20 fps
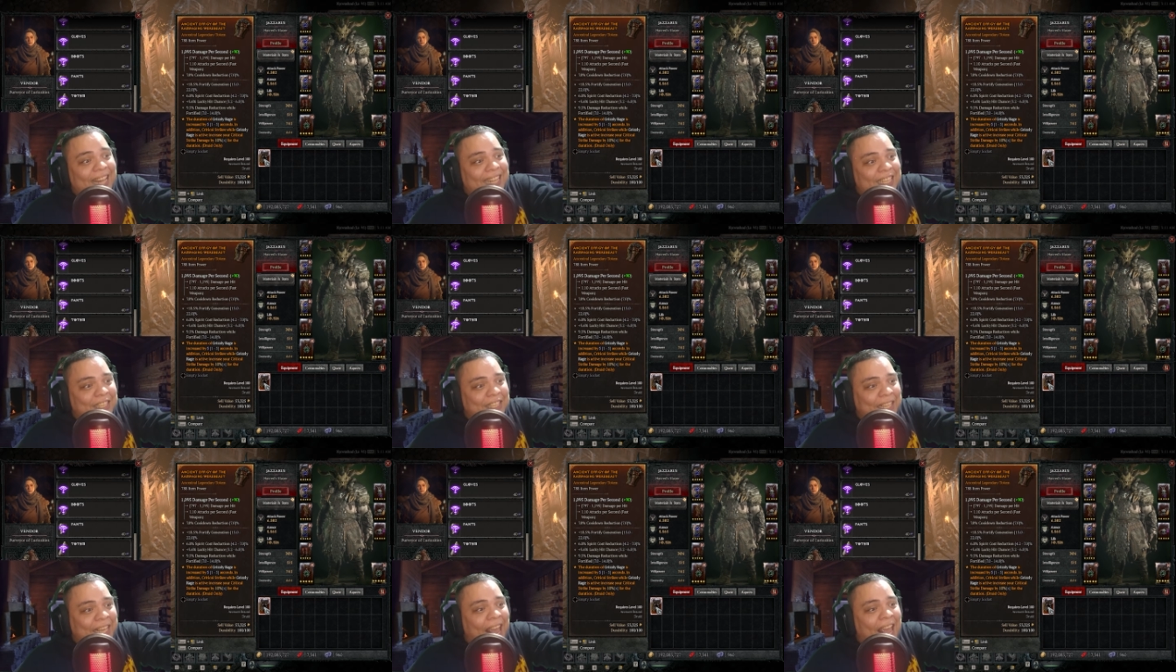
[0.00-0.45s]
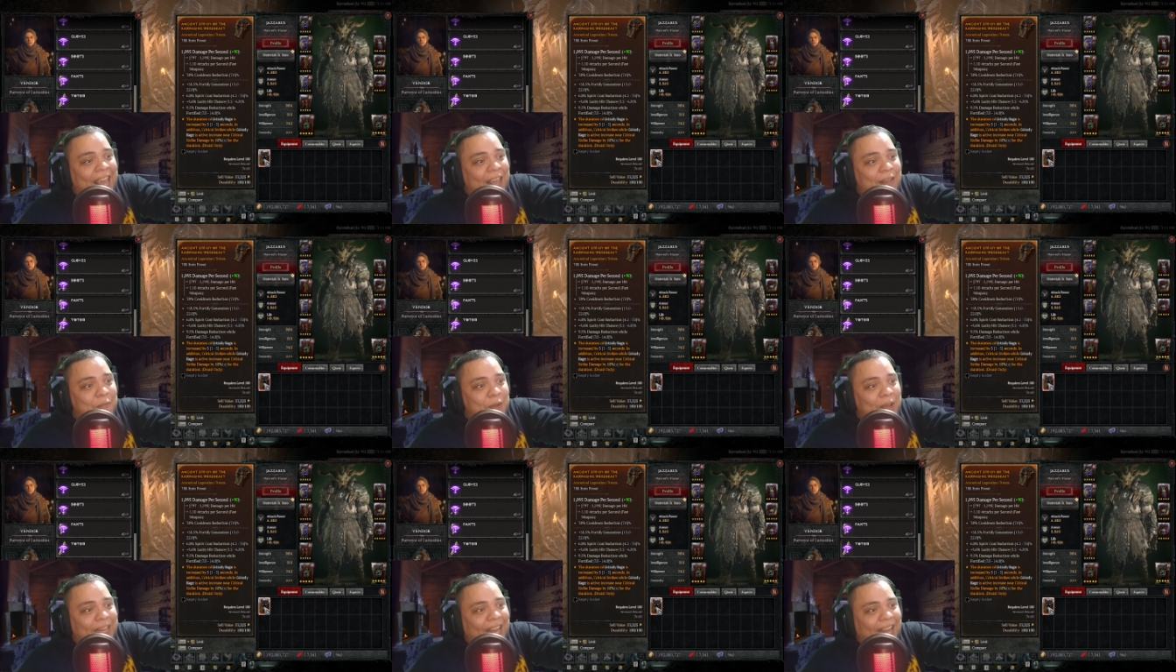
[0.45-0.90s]
It came
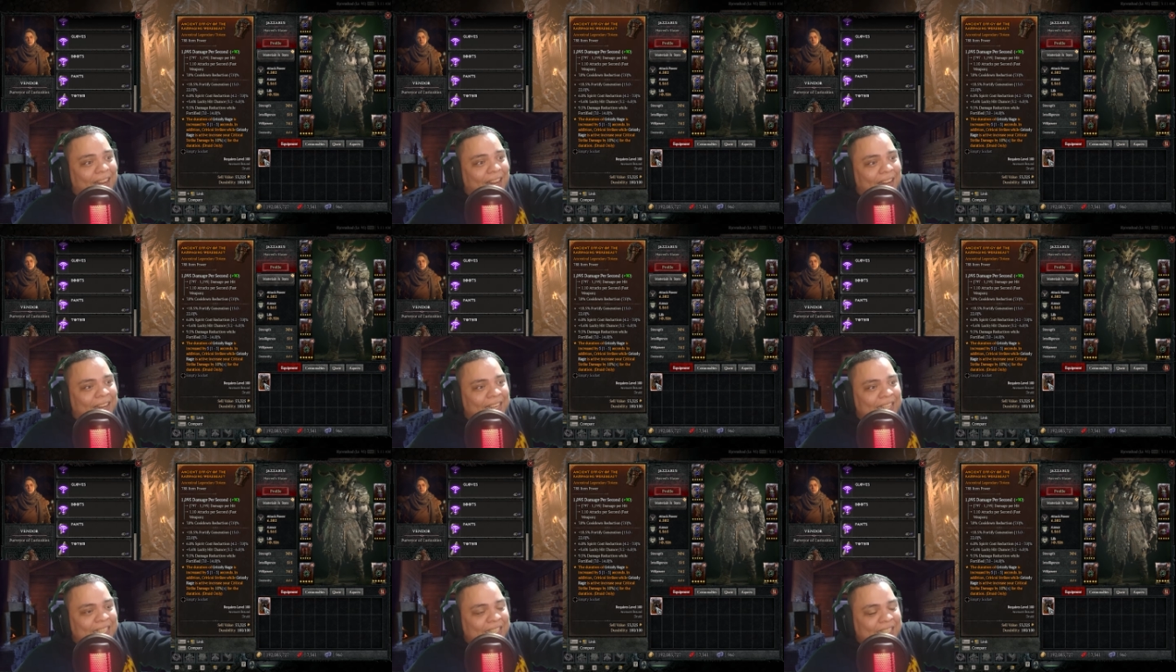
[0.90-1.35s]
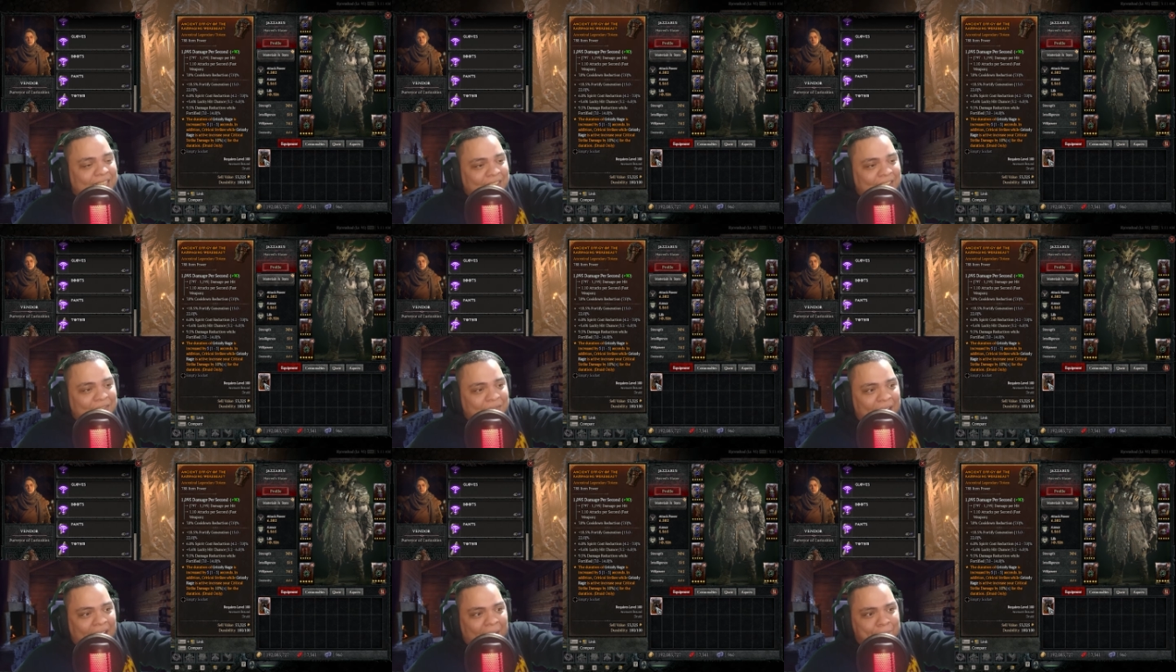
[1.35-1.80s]
with a grizzly,
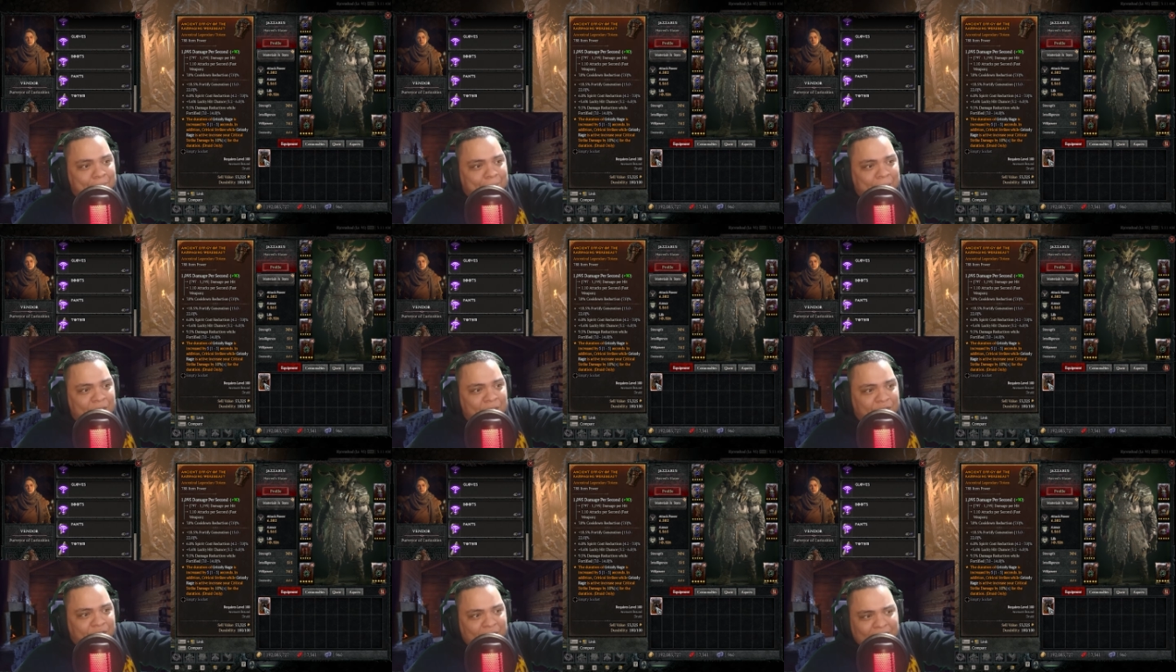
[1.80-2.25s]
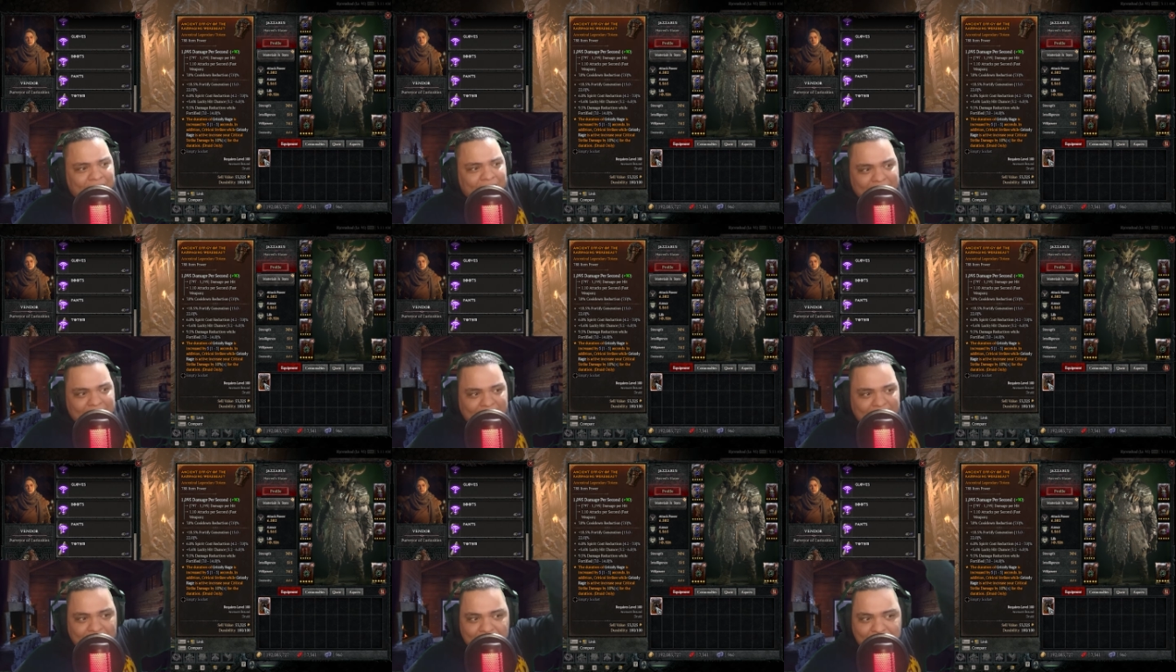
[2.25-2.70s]
a perfect
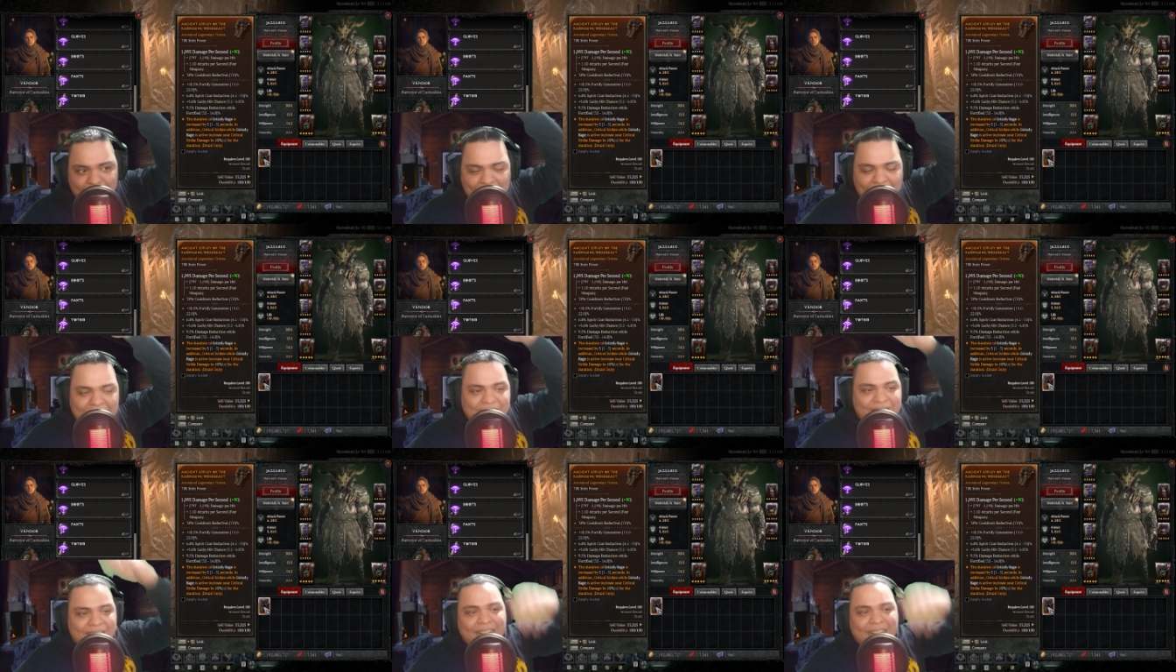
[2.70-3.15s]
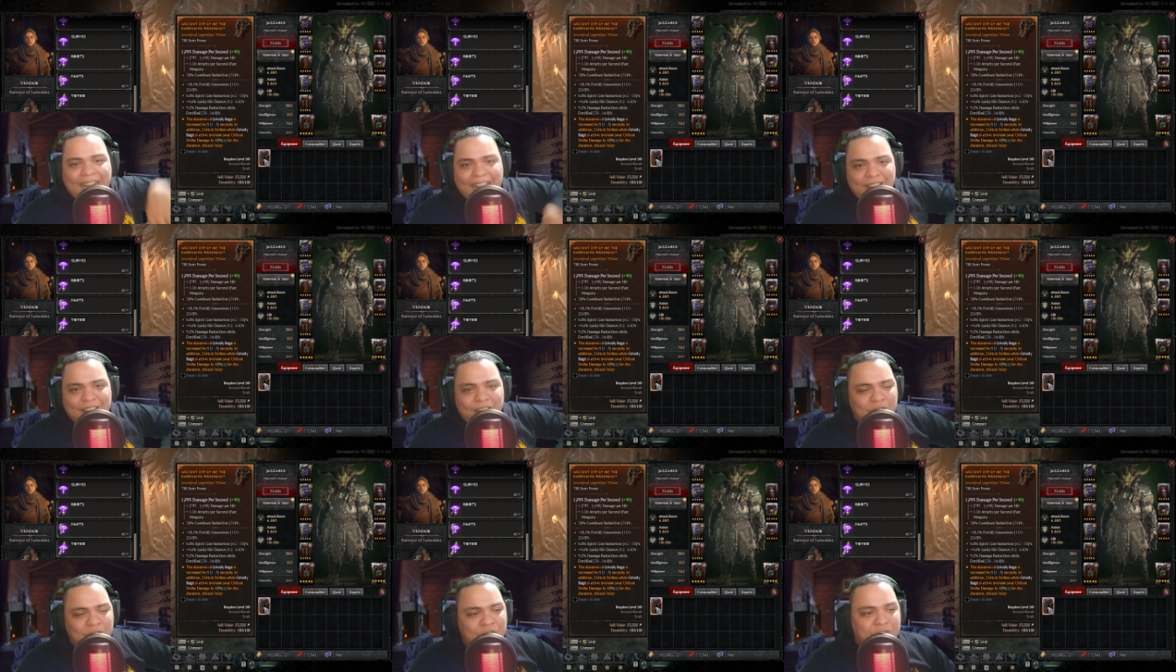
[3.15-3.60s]
grizzly rage that I
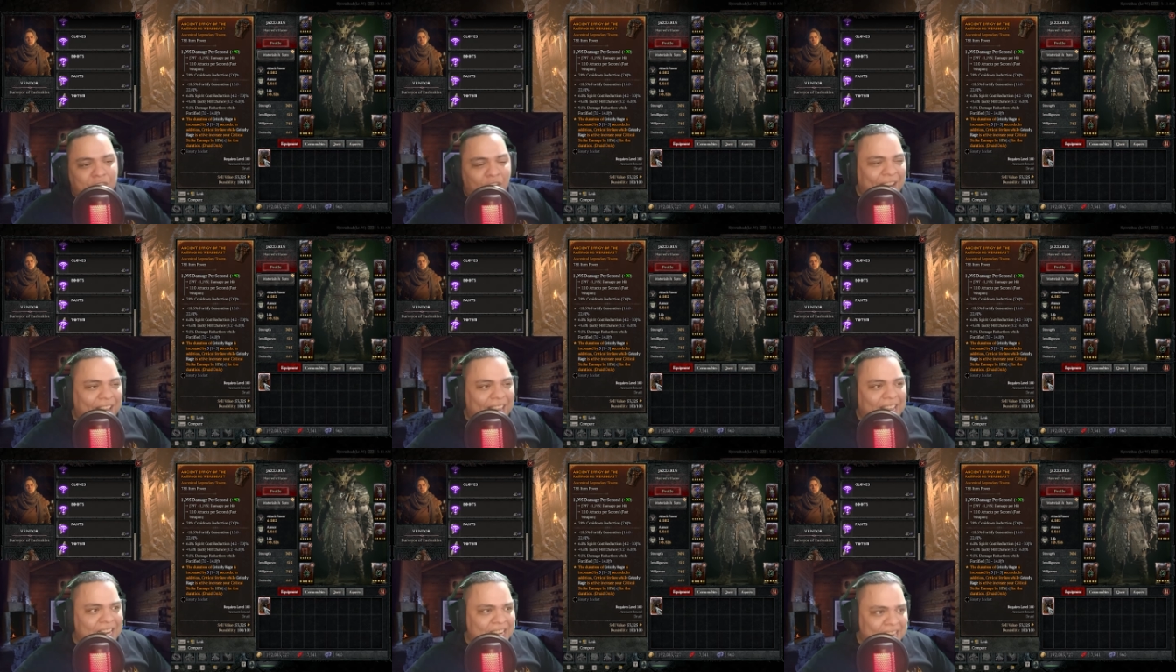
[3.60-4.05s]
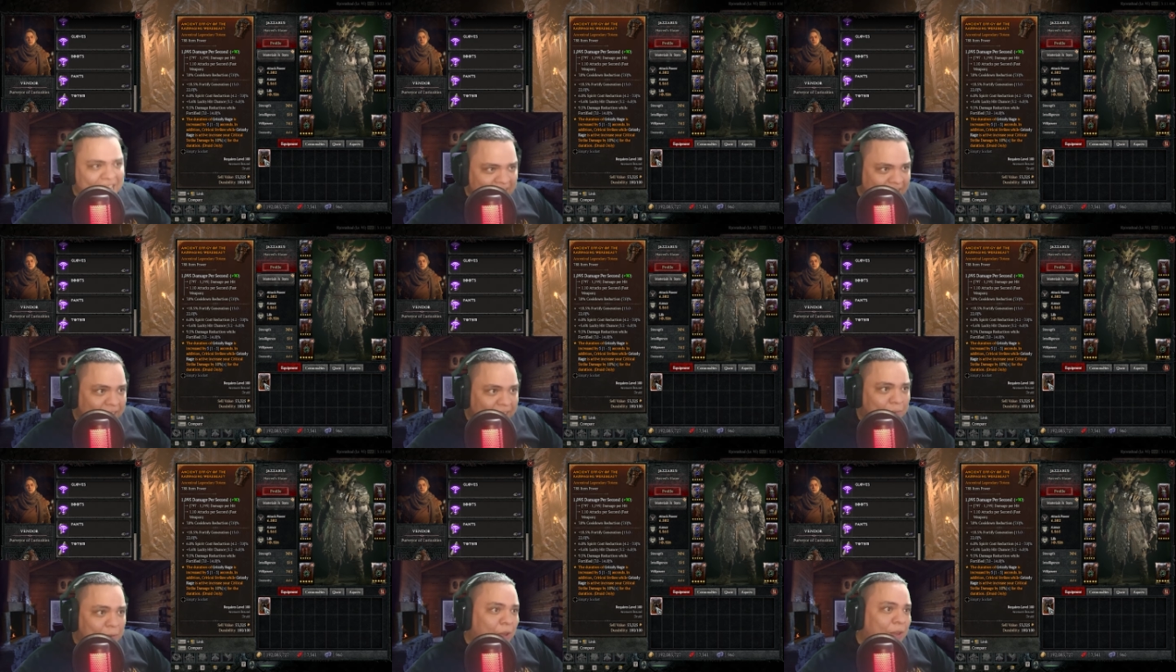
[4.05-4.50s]
don't fucking
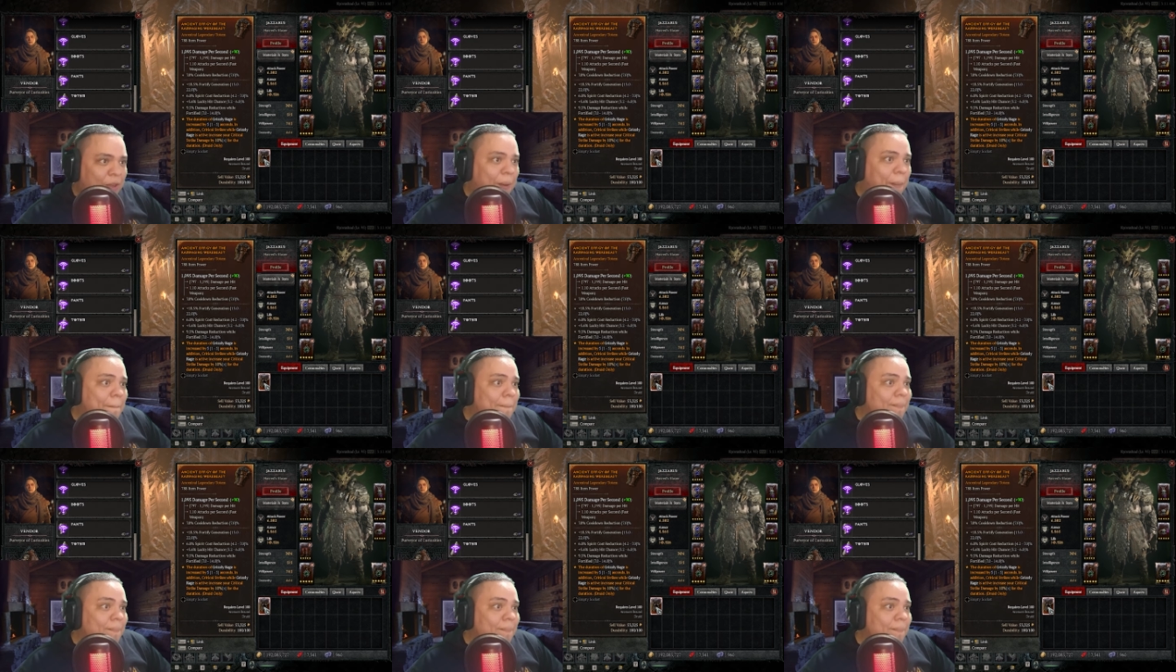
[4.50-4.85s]
need, brother.